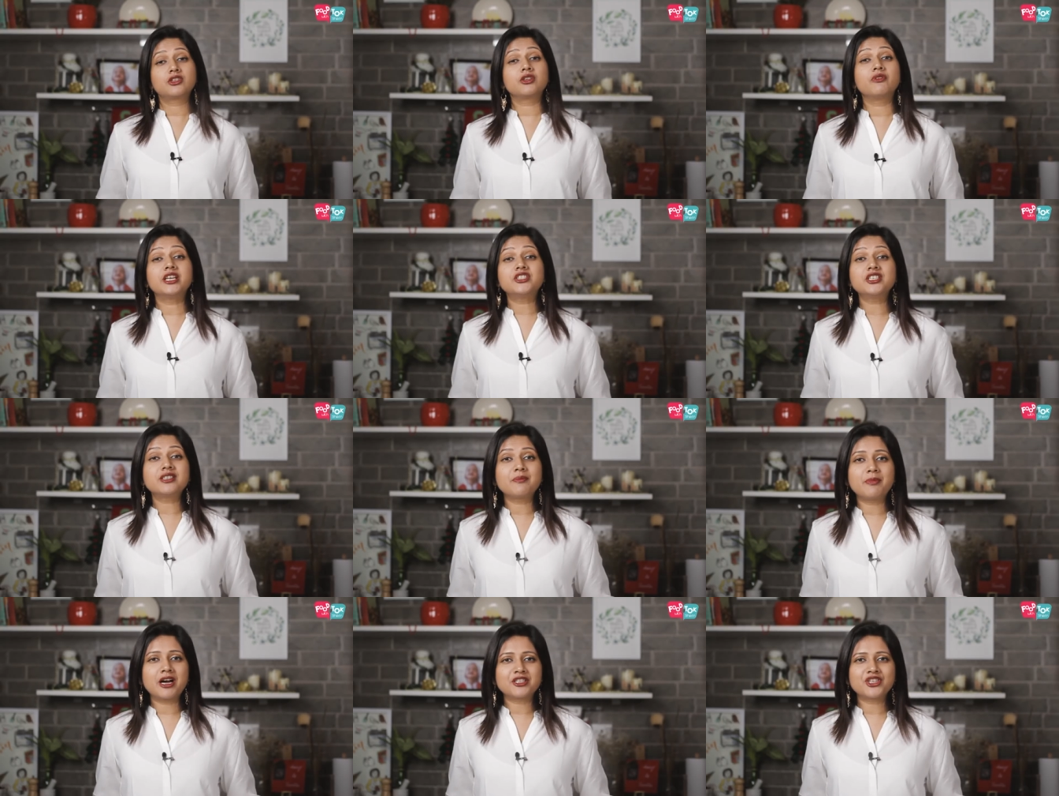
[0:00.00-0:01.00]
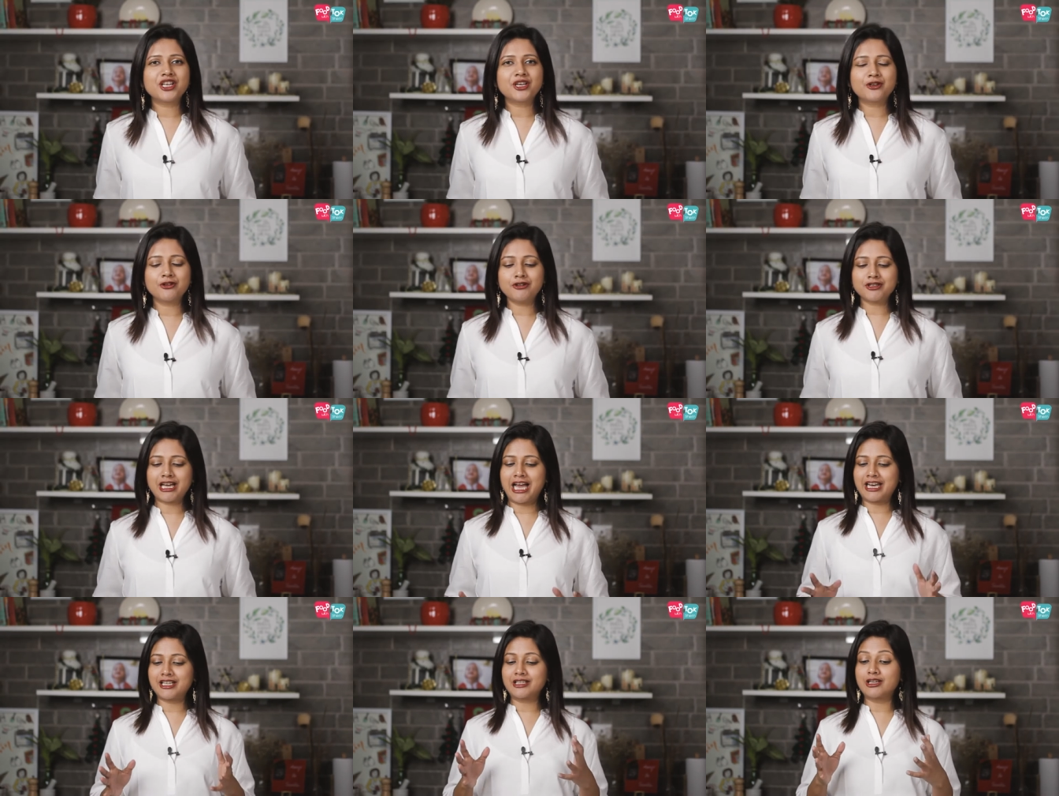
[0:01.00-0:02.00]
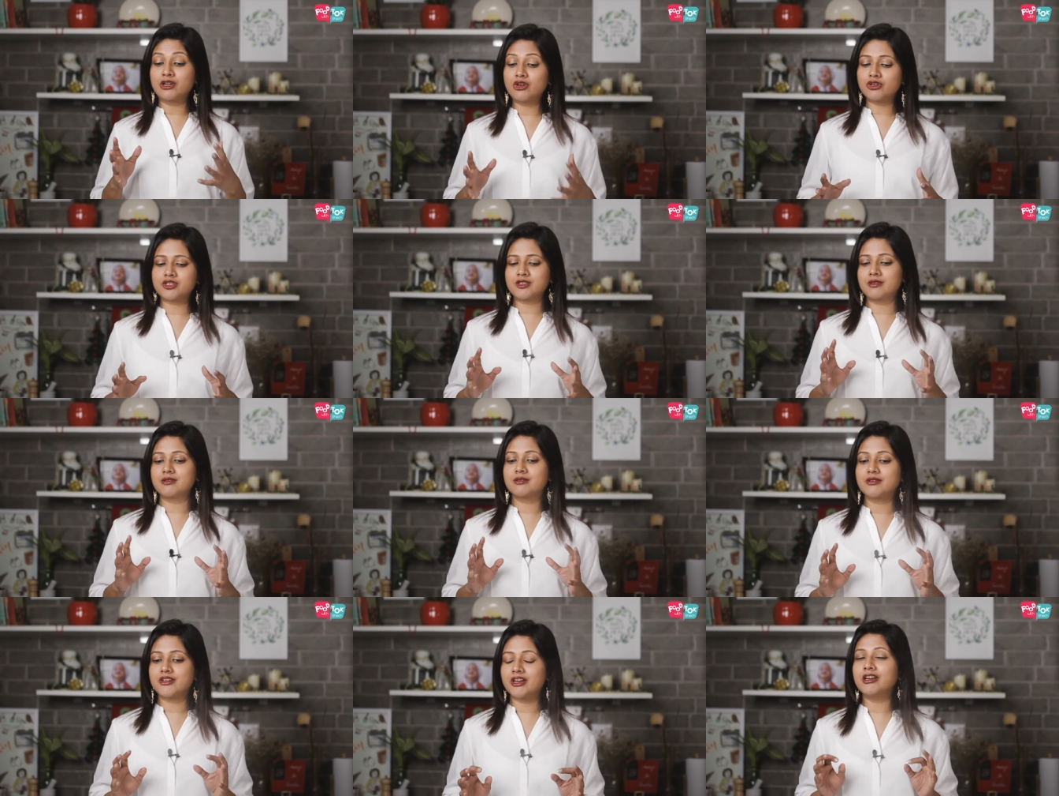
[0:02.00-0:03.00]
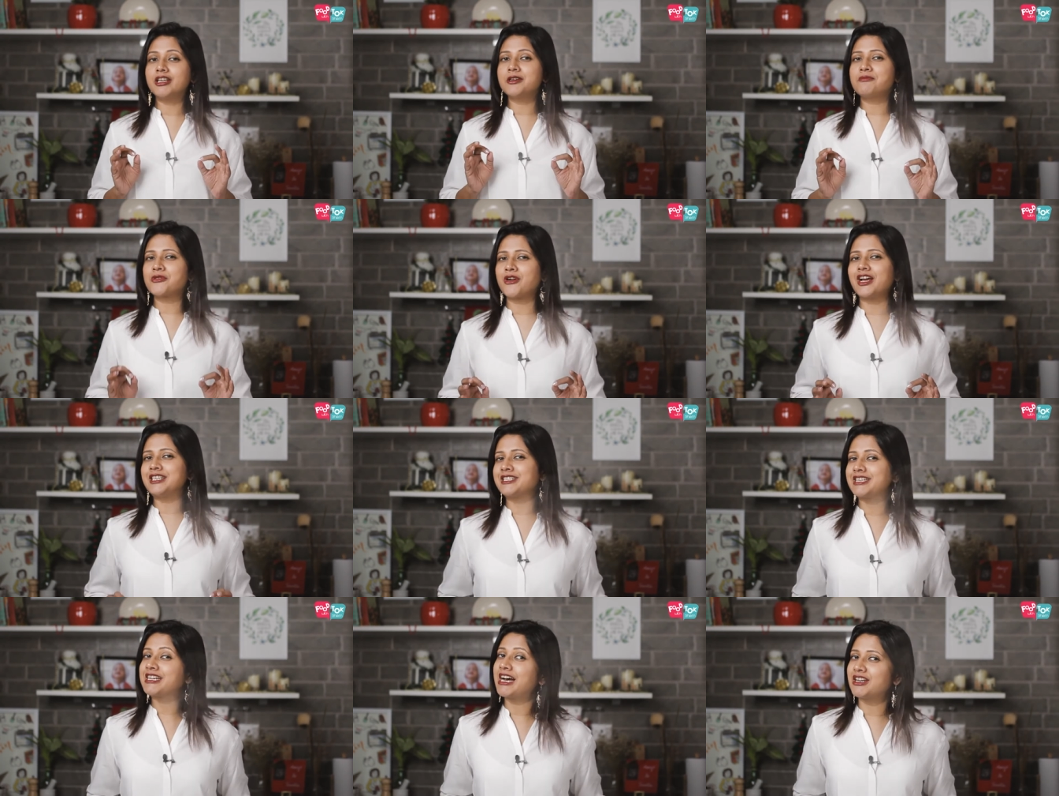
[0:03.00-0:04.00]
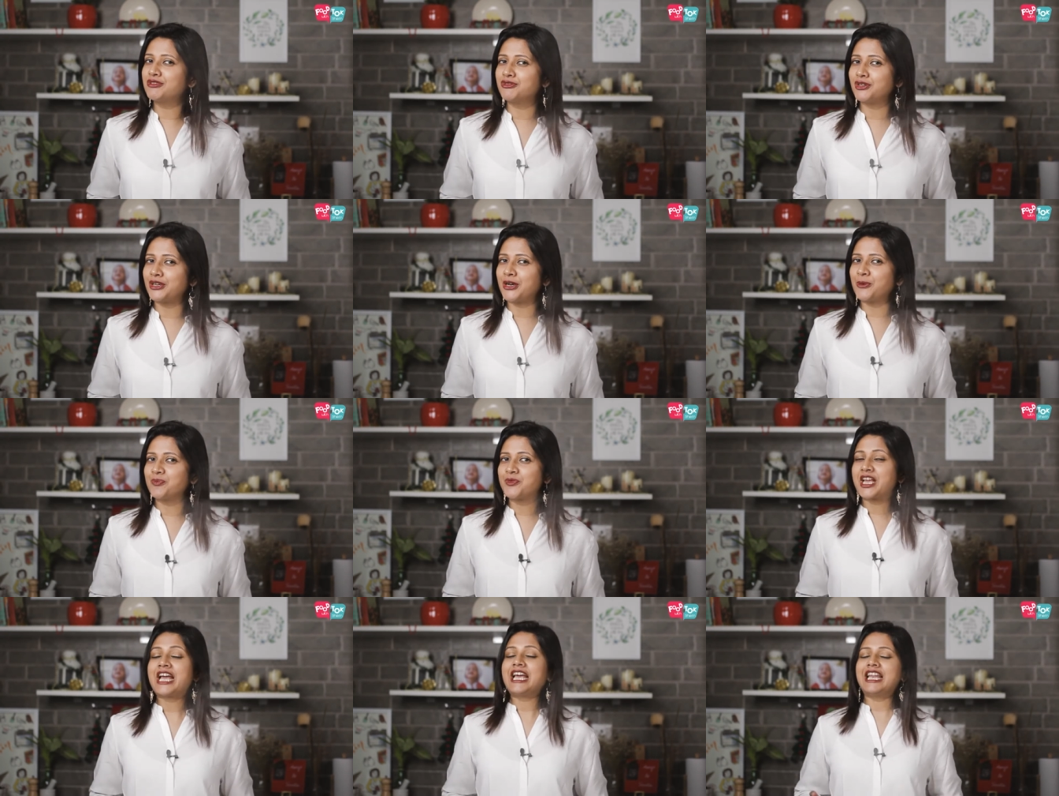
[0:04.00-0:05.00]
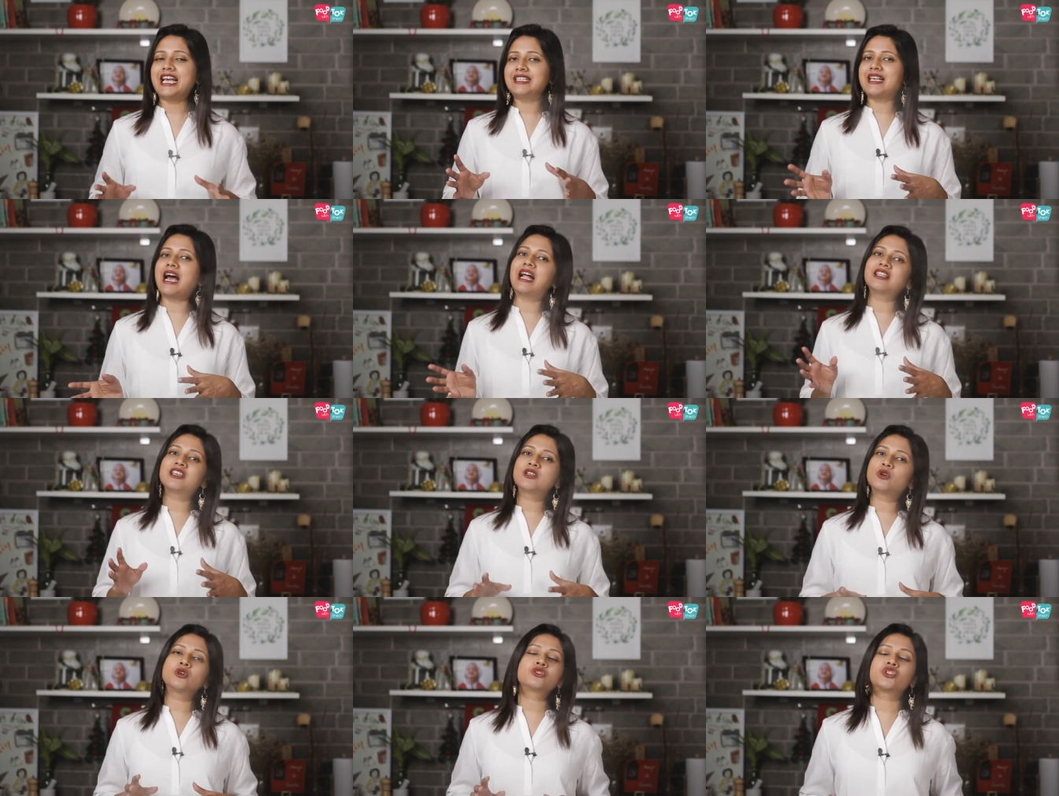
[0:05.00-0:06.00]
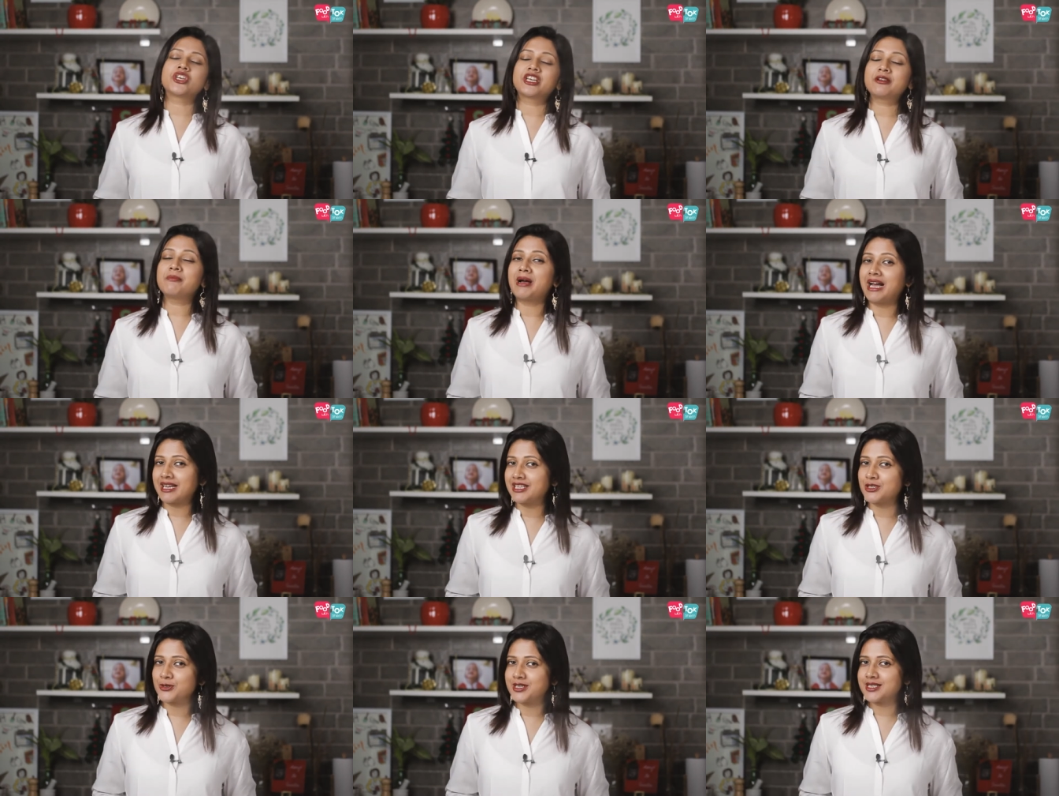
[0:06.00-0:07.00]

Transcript: So the veggies are partially cooked and it looks really bright and colorful now. Let's add the cooked chicken back into